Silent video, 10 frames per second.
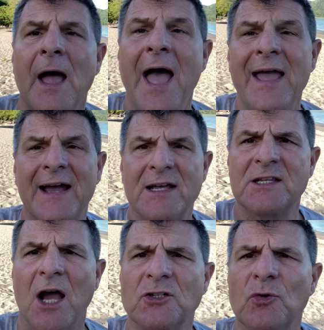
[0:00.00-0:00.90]
Hey guys,
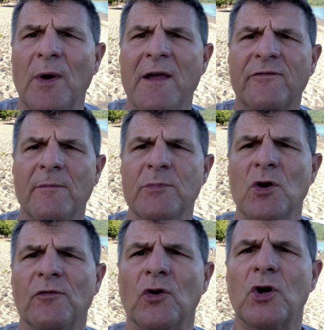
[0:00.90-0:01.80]
Dr. Ray from
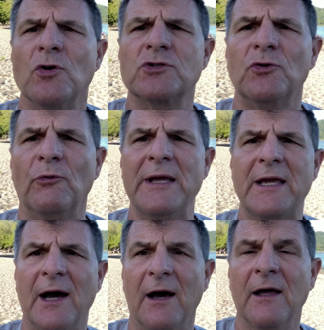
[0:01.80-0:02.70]
beautiful Costa
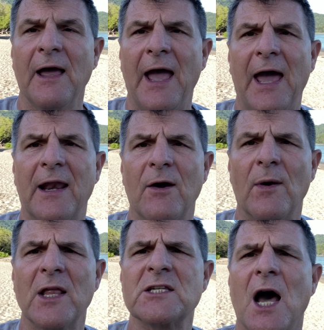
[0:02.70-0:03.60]
Rica, and I
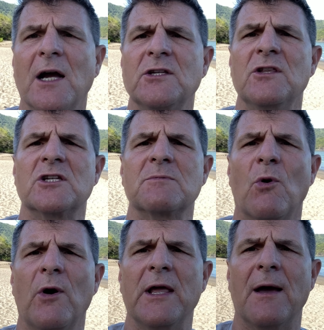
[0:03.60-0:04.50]
want to talk to you this
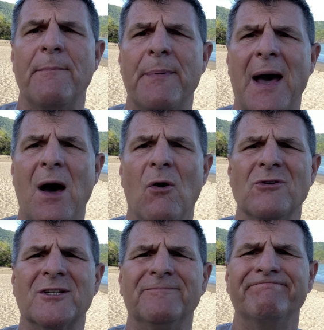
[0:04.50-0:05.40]
morning
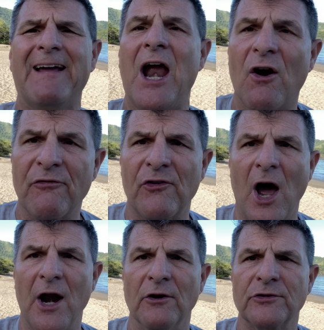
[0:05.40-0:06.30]
about air
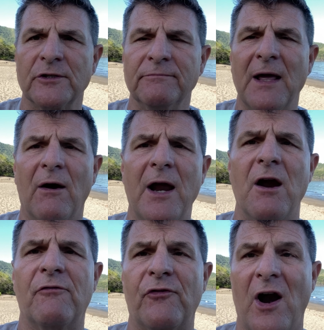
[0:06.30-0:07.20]
fryers. Now,
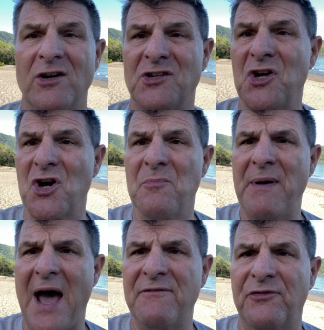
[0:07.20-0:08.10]
air fryers, good or
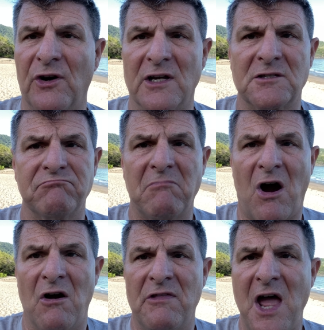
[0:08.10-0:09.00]
bad for us?
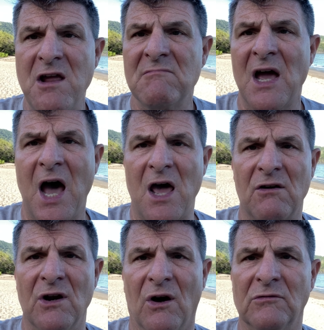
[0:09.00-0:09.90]
Are they? I
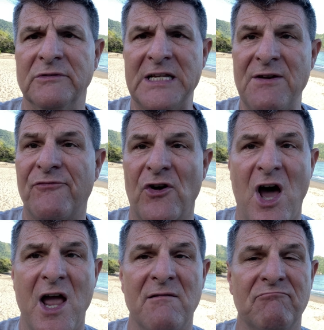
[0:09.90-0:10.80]
don't know. Deep
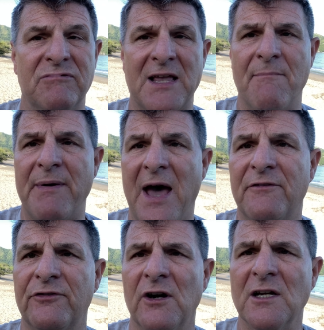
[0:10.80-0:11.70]
frying, is that bad
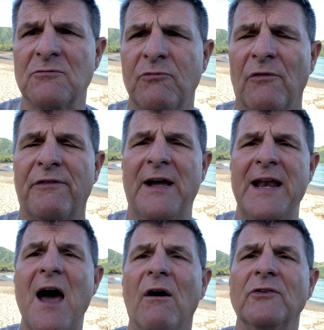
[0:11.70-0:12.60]
for us? We'll find
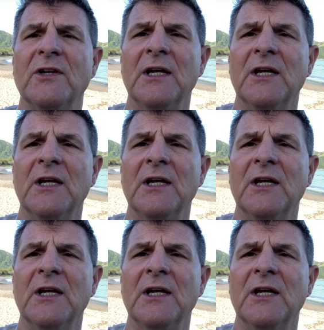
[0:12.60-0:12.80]
out.